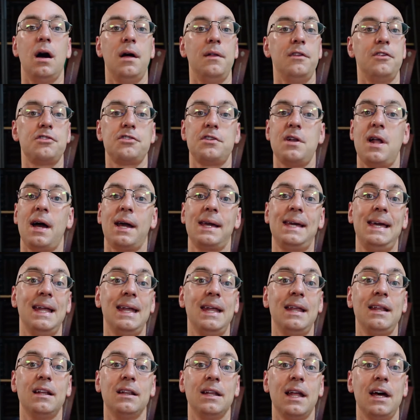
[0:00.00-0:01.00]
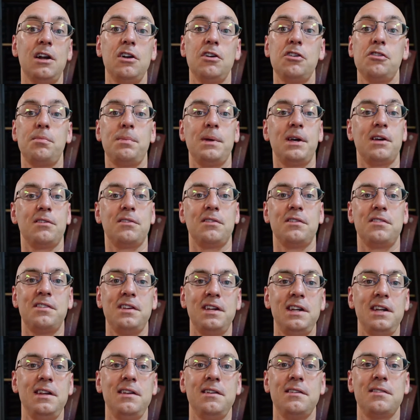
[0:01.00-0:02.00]
just not getting the letters because the
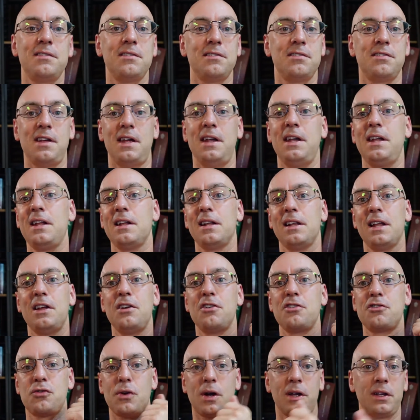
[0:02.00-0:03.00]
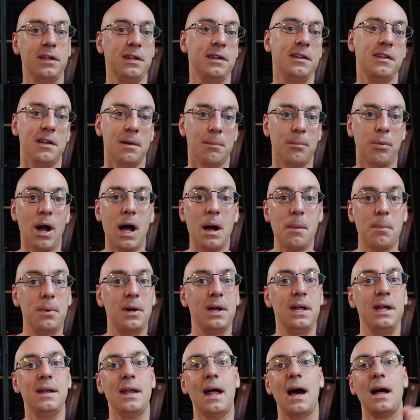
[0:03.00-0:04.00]
city's sending the letters directly to the
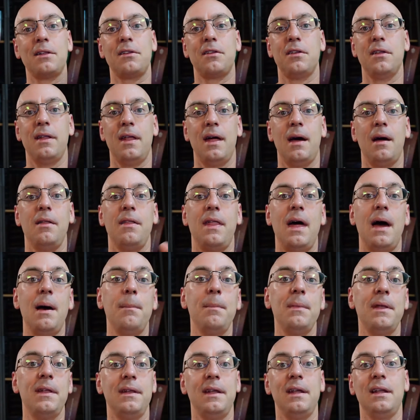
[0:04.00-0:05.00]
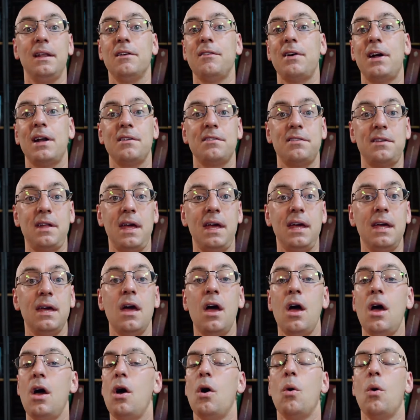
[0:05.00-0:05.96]
property and not to them, then they live out of state.